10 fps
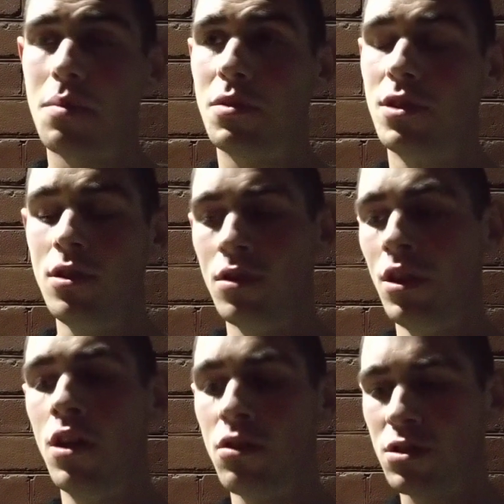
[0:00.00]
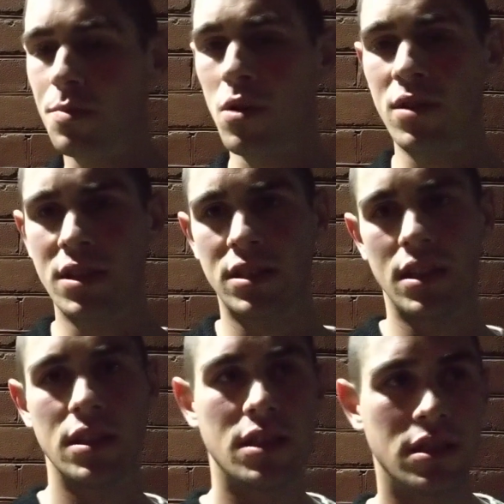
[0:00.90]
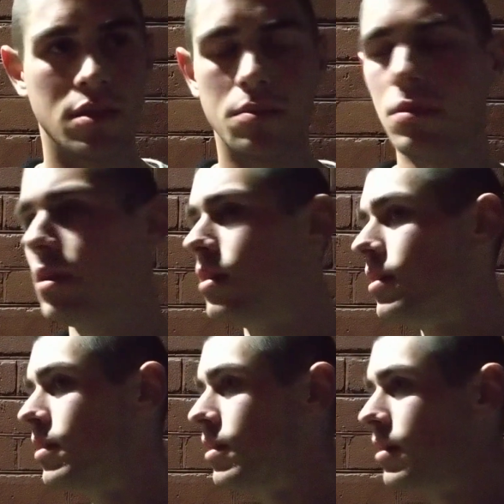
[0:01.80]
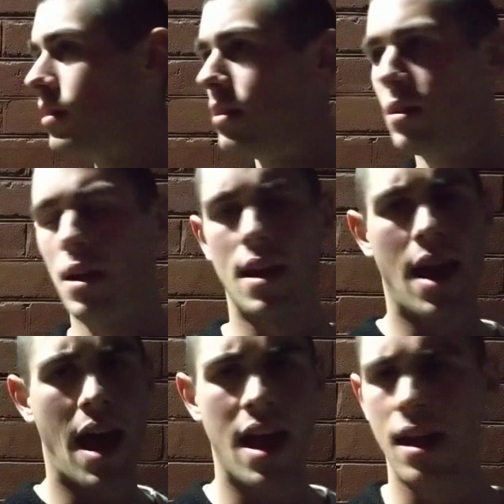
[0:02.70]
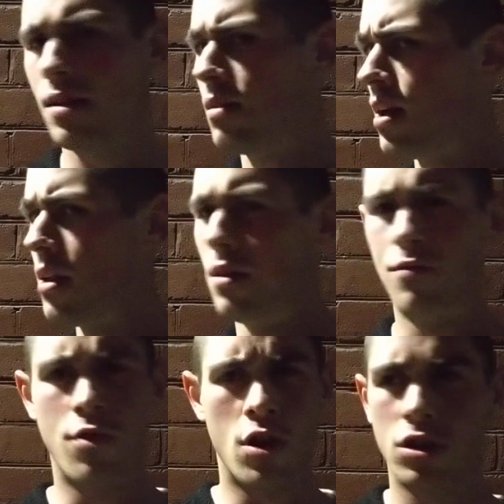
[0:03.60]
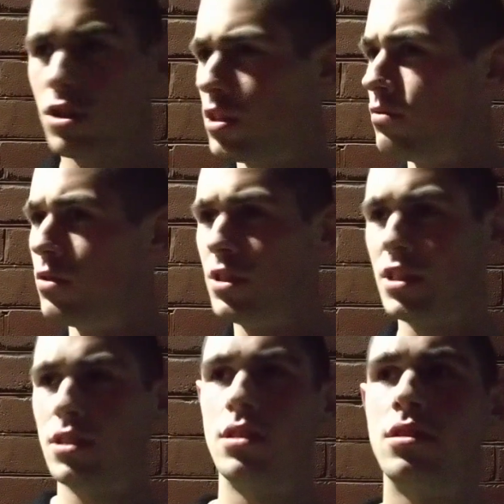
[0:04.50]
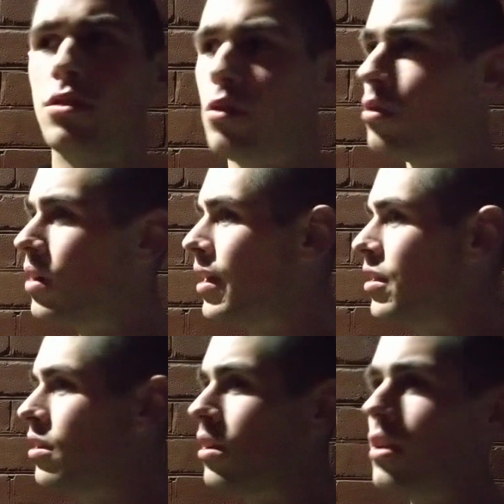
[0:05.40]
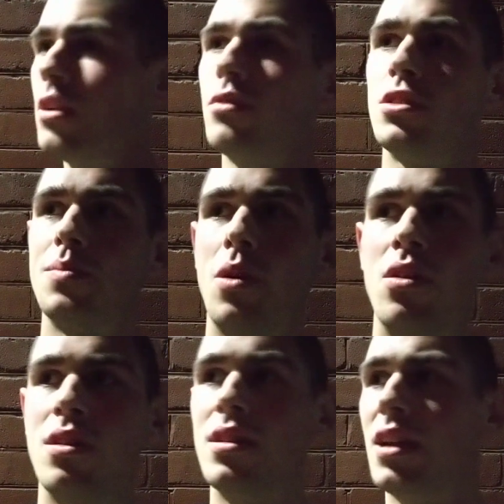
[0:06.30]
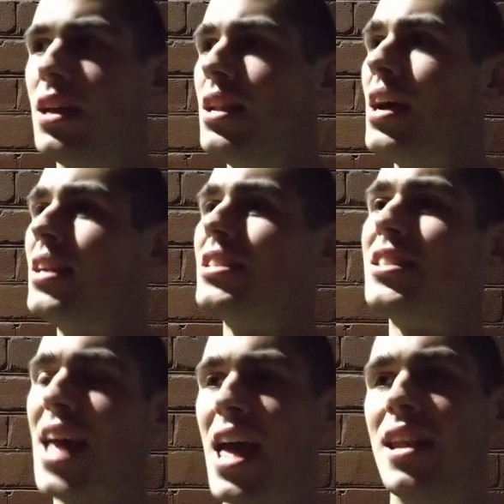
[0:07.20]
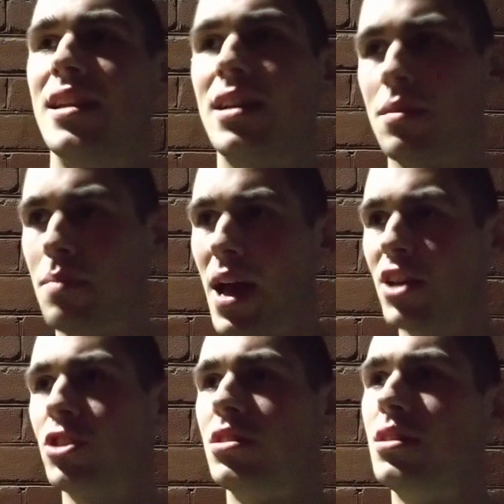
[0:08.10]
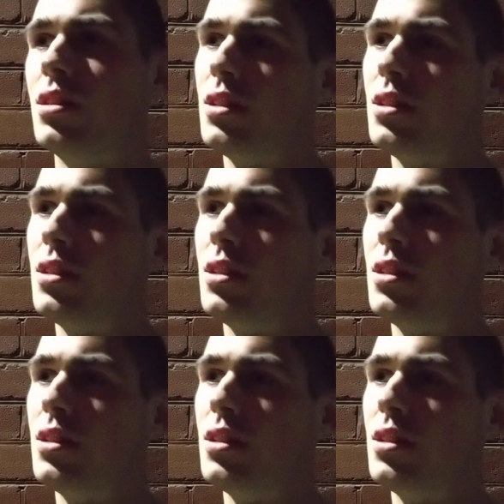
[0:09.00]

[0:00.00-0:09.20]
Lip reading: up to you. You're going to respond in cynicism and hate and aversion and resistance, or are you going to respond in understanding and compassion